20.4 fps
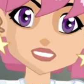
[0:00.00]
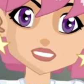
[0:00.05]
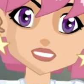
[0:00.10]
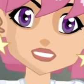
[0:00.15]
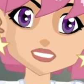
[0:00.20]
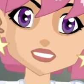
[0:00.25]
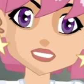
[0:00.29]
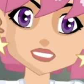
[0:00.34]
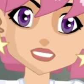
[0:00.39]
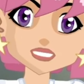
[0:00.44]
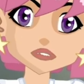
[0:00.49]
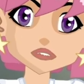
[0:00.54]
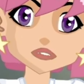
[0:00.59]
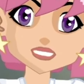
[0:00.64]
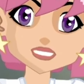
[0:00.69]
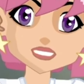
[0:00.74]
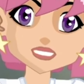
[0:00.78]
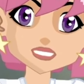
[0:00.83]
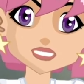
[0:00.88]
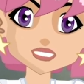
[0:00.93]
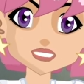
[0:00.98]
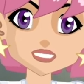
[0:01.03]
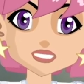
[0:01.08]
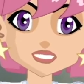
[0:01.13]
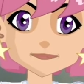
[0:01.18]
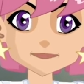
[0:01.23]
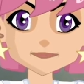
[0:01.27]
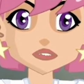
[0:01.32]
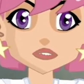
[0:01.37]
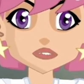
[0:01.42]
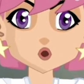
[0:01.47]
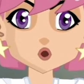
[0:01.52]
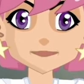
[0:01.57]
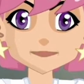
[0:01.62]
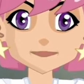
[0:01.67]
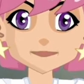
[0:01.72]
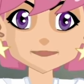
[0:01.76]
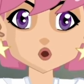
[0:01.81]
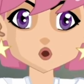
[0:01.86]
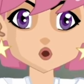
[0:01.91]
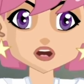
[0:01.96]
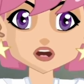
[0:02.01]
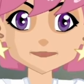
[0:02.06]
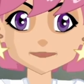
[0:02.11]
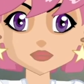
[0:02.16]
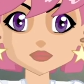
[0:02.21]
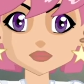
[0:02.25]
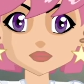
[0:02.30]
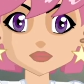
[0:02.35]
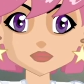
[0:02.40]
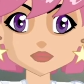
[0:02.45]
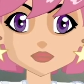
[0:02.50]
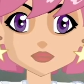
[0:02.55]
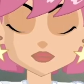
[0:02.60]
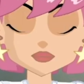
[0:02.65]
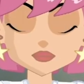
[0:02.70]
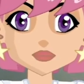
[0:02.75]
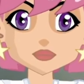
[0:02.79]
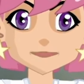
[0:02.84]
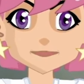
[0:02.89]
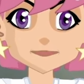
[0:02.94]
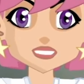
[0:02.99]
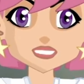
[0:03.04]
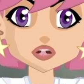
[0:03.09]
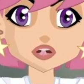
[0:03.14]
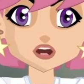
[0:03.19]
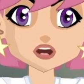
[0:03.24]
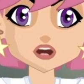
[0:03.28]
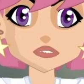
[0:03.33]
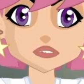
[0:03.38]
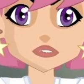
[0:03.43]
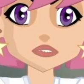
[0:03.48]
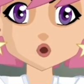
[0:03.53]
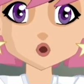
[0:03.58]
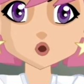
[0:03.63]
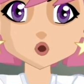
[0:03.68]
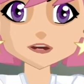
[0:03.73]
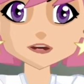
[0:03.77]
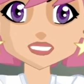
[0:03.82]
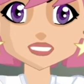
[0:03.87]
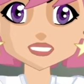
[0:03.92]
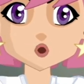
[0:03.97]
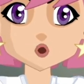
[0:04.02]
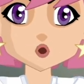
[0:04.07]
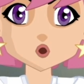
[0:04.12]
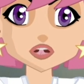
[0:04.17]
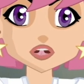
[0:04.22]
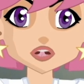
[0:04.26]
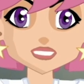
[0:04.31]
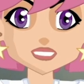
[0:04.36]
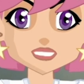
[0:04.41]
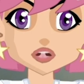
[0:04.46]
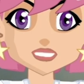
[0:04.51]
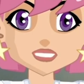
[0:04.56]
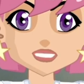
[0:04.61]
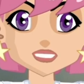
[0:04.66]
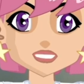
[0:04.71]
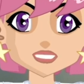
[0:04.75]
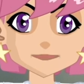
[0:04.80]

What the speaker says: guys, he gave me my first black eye. There's a lot of other terrible things he did